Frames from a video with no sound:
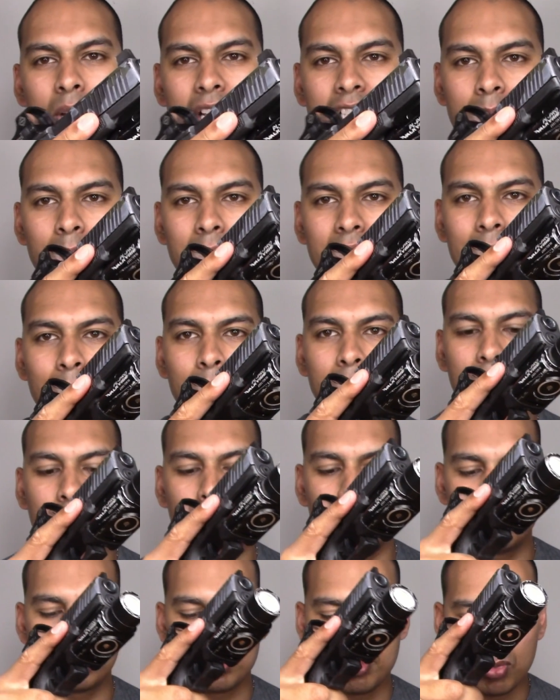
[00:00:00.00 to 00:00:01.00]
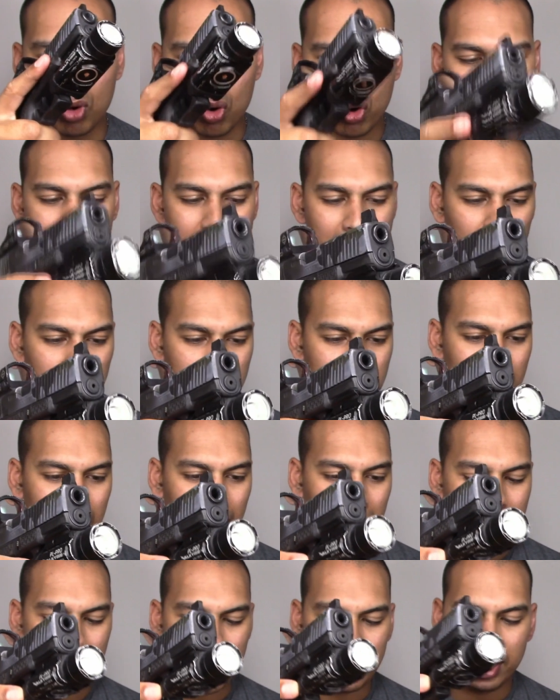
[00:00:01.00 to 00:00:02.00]
base plate because more rounds in the
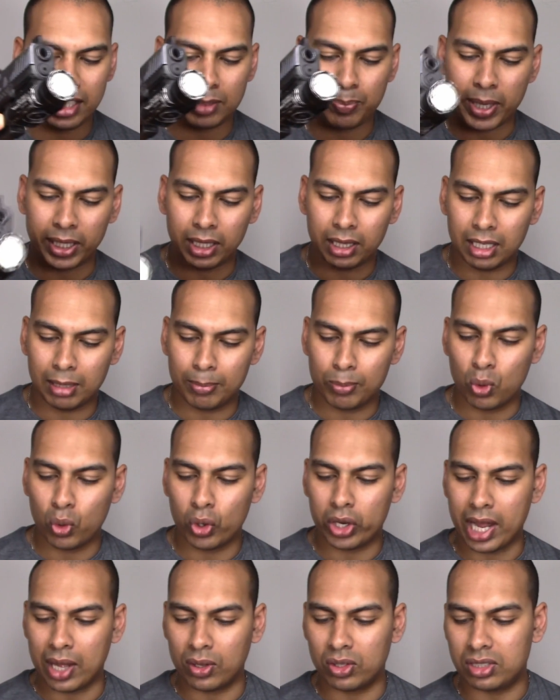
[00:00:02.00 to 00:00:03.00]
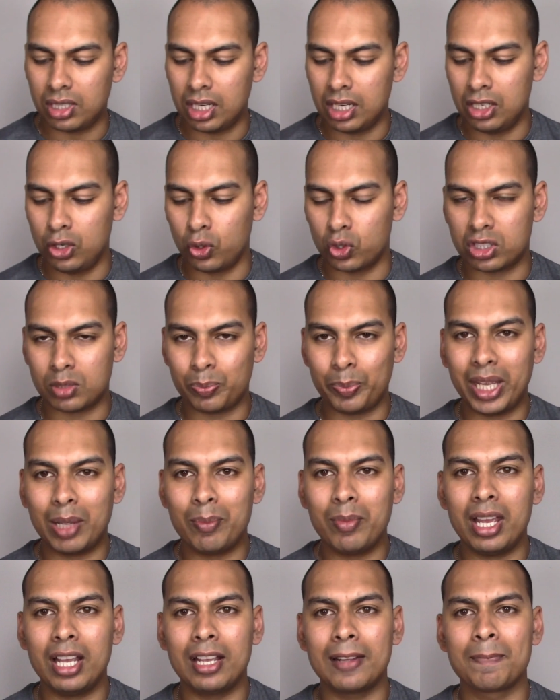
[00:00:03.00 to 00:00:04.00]
gun is better than more rounds in your spare
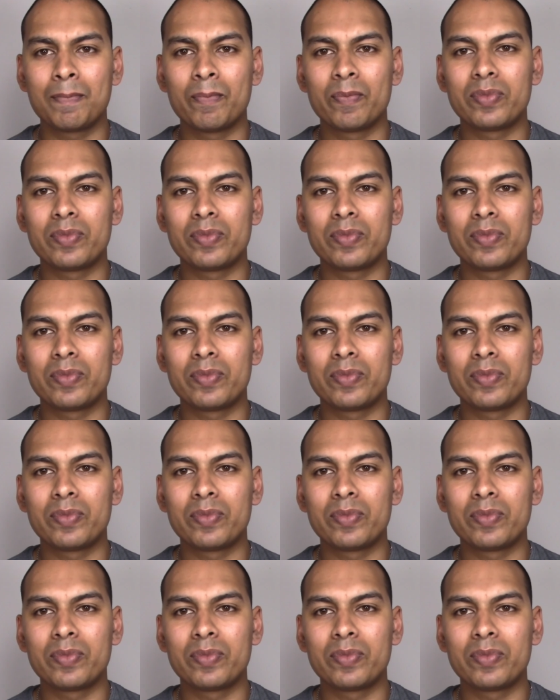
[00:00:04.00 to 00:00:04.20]
mag.